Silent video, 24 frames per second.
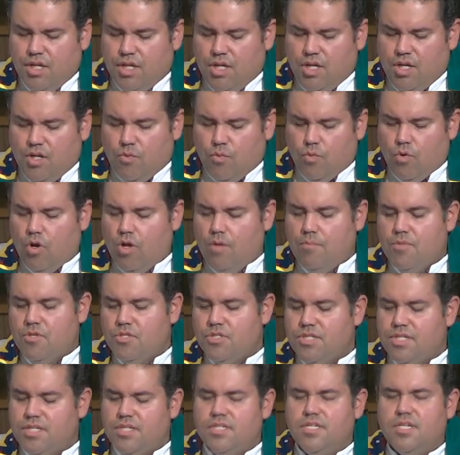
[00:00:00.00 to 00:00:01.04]
were
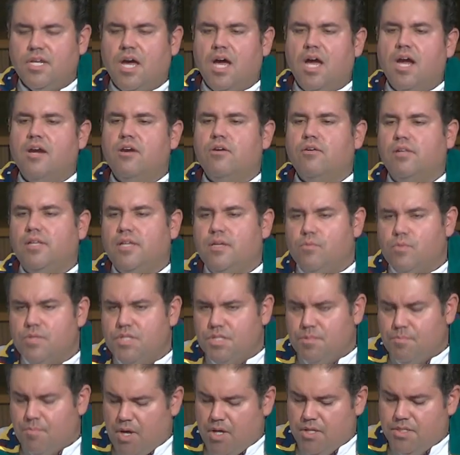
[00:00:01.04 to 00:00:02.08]
almost entirely
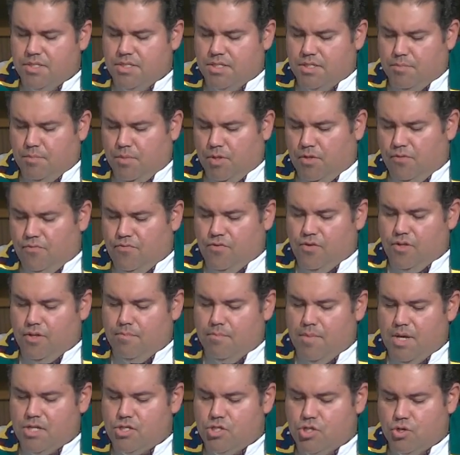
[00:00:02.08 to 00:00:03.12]
responsible for the
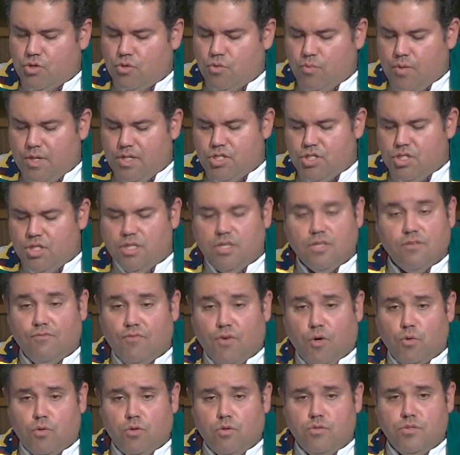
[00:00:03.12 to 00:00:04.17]
measure reaching the
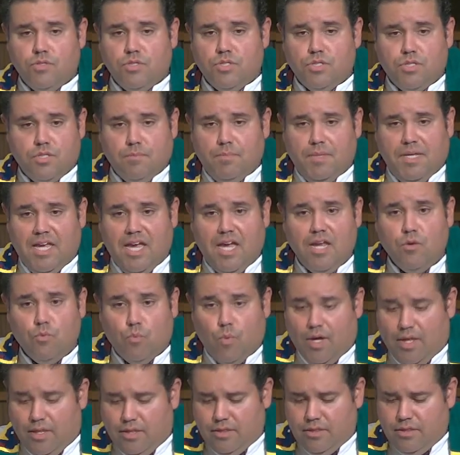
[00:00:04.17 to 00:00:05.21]
voters to begin
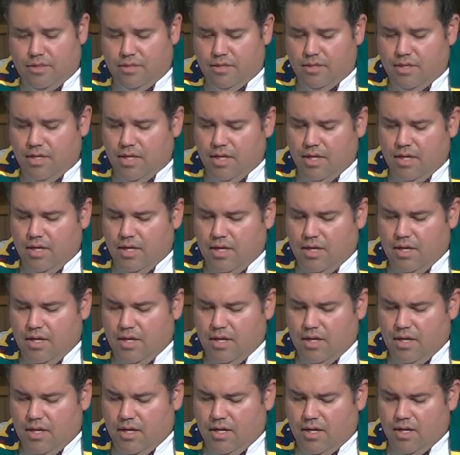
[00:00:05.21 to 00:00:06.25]
with.
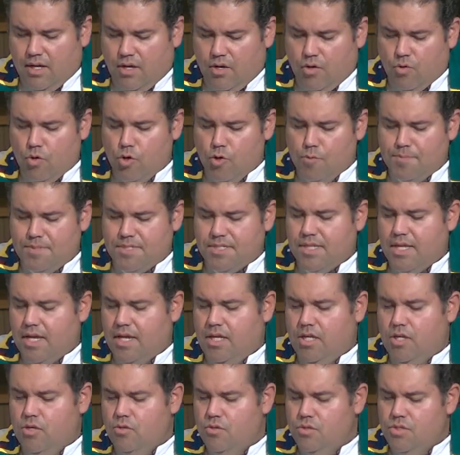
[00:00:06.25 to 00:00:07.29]
Uh, groups
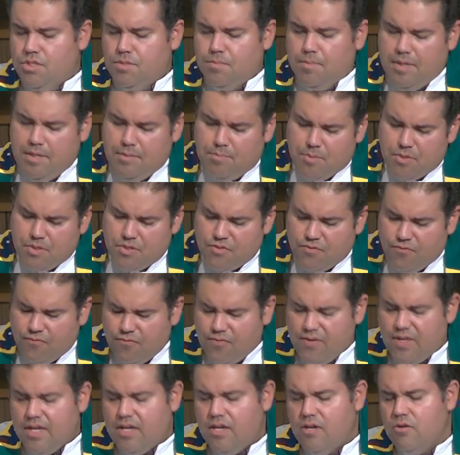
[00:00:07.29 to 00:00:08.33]
that used people's
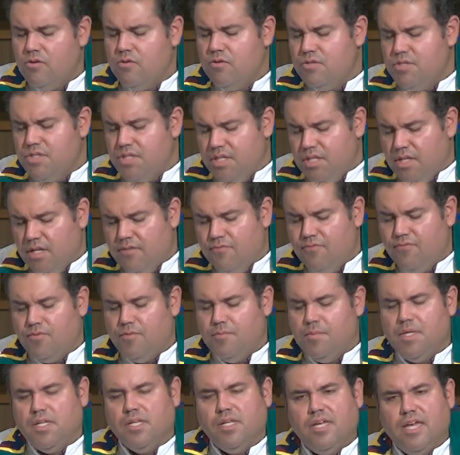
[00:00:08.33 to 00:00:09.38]
fears and
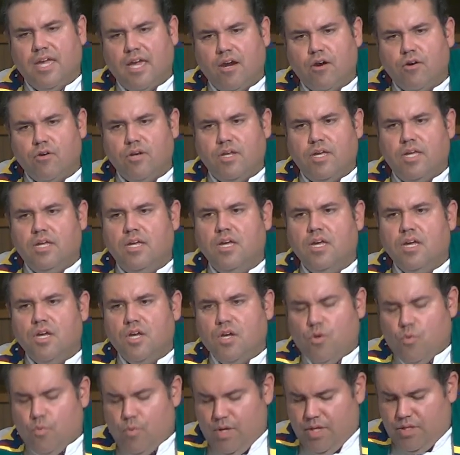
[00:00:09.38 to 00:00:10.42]
unfamiliarity
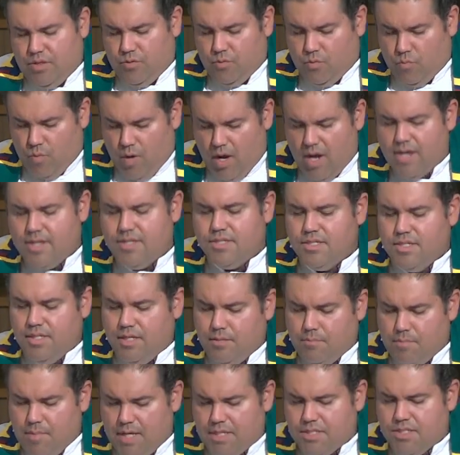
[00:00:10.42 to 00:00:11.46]
with
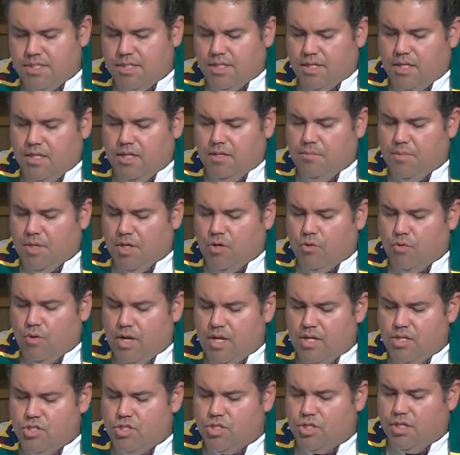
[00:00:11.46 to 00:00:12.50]
rising Mexican
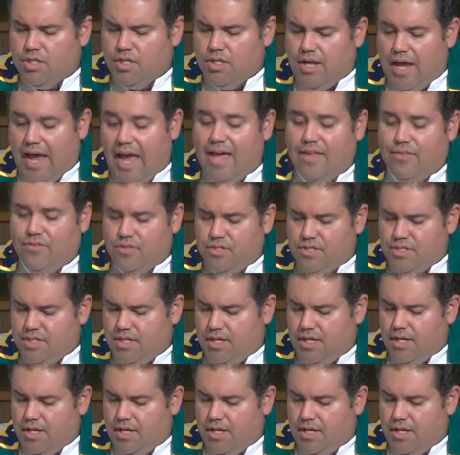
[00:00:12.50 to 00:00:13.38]
immigration at the time